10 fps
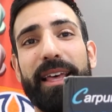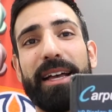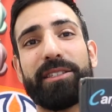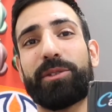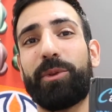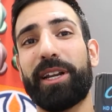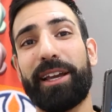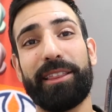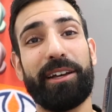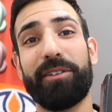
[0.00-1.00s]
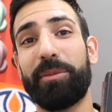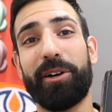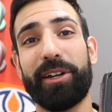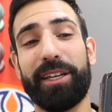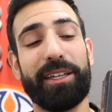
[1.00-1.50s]
that's what I love
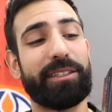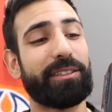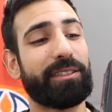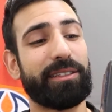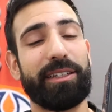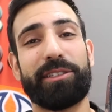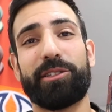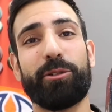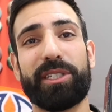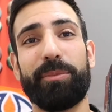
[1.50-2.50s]
about it. It's, it's so